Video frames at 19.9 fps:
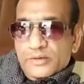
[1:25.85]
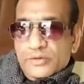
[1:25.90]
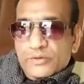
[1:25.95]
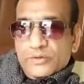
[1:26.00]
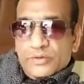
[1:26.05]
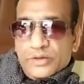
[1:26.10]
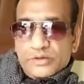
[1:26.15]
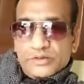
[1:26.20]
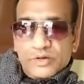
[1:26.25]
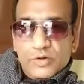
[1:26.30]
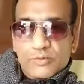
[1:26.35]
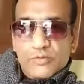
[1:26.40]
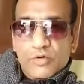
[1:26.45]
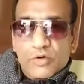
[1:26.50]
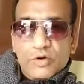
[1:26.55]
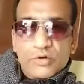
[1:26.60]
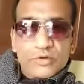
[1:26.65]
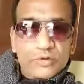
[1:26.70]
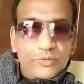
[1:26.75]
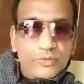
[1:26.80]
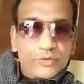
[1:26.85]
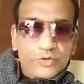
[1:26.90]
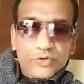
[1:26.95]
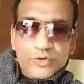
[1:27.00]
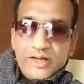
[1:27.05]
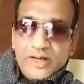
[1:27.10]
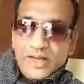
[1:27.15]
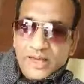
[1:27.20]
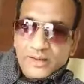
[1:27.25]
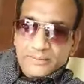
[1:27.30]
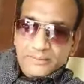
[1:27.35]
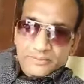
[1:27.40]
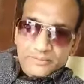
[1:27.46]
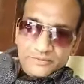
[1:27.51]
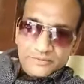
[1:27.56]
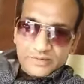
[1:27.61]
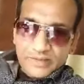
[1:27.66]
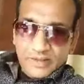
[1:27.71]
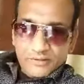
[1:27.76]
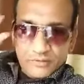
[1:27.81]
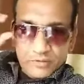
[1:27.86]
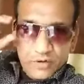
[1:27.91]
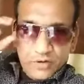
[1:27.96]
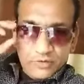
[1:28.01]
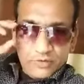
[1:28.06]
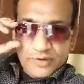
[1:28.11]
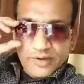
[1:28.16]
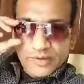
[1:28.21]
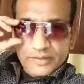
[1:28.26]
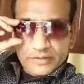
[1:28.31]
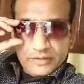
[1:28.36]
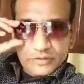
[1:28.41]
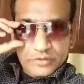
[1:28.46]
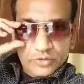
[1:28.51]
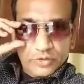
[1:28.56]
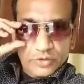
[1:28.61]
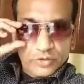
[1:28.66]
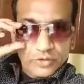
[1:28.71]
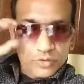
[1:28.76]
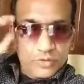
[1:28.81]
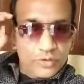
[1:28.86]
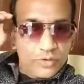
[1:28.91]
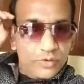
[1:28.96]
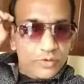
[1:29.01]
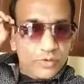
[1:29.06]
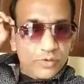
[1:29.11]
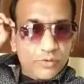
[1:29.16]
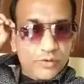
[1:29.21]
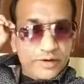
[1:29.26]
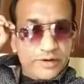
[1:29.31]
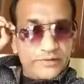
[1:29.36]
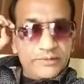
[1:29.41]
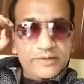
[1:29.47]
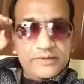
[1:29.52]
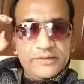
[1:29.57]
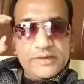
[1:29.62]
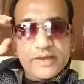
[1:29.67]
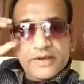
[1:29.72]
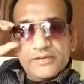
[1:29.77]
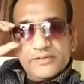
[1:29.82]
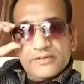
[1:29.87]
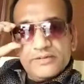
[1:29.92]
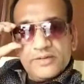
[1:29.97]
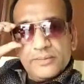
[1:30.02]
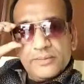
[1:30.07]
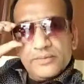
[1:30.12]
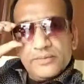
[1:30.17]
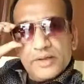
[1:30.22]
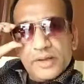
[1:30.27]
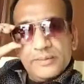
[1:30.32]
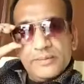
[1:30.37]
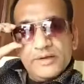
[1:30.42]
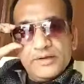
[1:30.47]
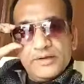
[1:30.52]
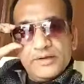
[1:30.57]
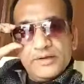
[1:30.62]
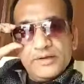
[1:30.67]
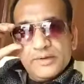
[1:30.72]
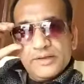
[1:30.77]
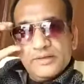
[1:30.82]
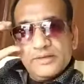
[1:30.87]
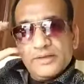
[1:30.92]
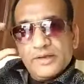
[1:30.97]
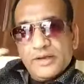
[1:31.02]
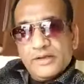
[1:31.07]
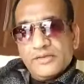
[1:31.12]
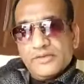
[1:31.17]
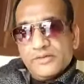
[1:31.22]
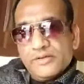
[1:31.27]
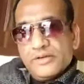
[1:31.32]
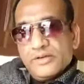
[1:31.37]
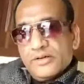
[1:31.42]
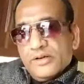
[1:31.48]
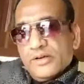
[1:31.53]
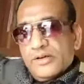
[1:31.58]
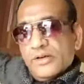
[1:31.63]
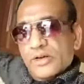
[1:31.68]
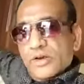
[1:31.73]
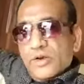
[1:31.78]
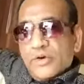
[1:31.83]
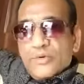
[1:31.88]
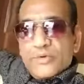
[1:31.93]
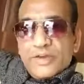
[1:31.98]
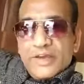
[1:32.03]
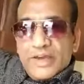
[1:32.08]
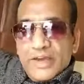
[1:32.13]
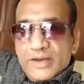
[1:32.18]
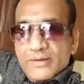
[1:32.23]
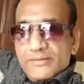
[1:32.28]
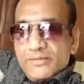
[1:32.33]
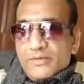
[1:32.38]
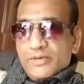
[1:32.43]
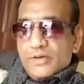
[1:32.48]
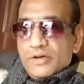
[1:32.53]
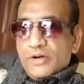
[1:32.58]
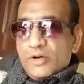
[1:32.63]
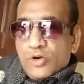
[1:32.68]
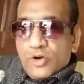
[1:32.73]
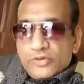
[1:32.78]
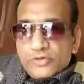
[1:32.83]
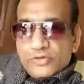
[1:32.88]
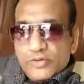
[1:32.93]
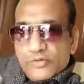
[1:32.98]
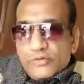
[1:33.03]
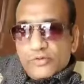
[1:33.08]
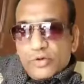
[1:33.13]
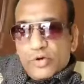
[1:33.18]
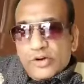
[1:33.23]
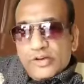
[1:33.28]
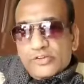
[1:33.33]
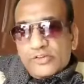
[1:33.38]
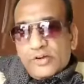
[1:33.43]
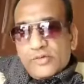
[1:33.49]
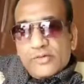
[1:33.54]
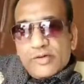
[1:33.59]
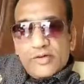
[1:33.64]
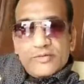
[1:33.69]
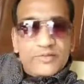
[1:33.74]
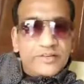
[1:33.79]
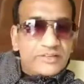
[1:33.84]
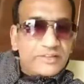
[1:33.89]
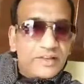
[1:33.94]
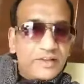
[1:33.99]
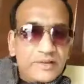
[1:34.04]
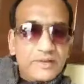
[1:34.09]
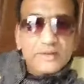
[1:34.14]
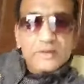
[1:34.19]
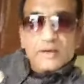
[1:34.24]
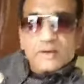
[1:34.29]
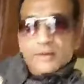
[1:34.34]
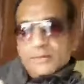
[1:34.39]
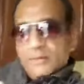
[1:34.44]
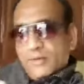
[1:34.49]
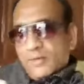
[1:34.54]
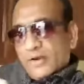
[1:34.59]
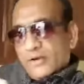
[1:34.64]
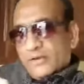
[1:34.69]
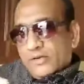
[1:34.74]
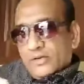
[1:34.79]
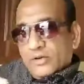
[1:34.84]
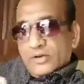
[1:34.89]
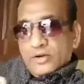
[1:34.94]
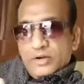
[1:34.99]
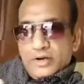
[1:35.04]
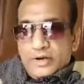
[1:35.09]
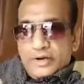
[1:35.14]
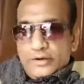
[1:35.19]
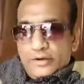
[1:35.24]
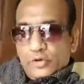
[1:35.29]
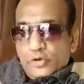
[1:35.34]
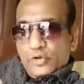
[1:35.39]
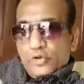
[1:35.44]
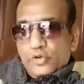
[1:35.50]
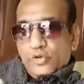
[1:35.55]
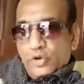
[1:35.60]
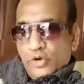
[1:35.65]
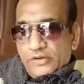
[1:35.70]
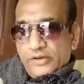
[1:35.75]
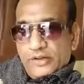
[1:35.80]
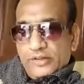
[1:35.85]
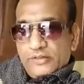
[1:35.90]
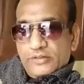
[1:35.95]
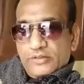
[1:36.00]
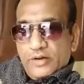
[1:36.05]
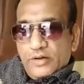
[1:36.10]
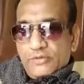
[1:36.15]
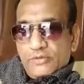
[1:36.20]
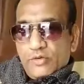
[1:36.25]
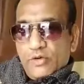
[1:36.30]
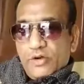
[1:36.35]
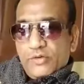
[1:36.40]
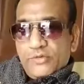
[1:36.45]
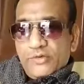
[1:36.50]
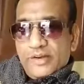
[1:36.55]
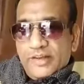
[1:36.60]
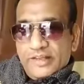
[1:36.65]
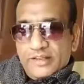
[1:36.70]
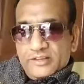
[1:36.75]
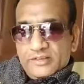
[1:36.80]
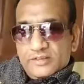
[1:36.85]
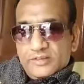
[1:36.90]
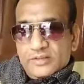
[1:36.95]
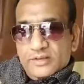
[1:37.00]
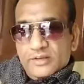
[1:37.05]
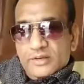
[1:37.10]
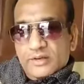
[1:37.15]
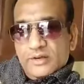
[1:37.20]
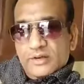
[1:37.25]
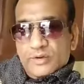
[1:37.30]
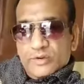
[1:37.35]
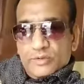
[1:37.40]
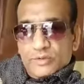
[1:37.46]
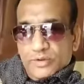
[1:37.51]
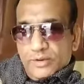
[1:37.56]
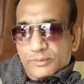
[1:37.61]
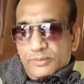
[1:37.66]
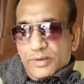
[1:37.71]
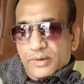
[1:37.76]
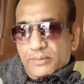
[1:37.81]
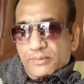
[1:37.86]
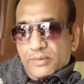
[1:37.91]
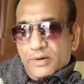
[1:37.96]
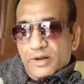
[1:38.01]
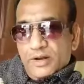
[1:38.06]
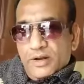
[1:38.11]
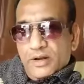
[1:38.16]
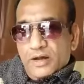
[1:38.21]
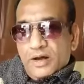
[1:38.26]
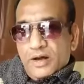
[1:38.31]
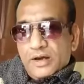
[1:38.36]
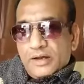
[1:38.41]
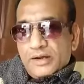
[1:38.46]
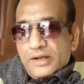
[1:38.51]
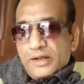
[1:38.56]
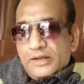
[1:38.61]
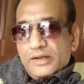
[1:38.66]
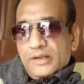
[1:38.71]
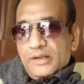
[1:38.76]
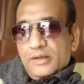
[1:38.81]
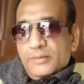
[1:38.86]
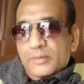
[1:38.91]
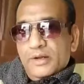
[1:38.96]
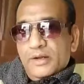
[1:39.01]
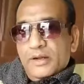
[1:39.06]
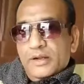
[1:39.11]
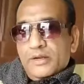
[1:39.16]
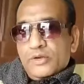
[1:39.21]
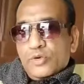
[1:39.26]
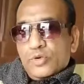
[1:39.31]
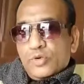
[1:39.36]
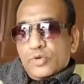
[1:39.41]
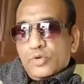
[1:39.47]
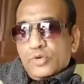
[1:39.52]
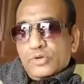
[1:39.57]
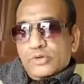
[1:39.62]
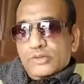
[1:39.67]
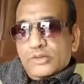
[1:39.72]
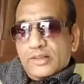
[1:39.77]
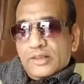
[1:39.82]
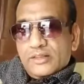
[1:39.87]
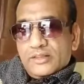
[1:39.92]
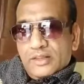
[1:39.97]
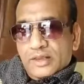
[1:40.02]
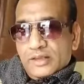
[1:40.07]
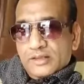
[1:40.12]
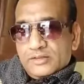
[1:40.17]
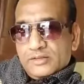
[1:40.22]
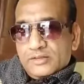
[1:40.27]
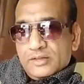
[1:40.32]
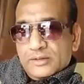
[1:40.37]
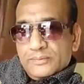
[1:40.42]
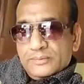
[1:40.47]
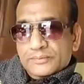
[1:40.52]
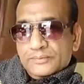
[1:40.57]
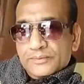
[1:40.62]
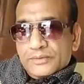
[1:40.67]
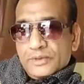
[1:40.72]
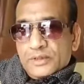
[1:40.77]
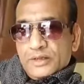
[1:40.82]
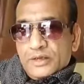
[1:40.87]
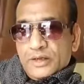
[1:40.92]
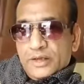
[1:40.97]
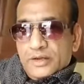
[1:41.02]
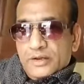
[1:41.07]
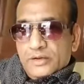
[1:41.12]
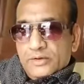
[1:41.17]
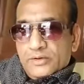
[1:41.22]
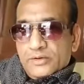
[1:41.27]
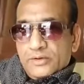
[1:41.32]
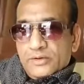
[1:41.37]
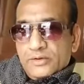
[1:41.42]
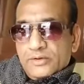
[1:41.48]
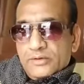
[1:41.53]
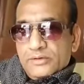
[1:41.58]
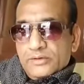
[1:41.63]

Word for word: first of all we should have self confidence you know what happened that sometimes it happened that uh, we have uh, lots of knowledge of everything but uh, due to shortage of confidence we people are unable to do the things and uh,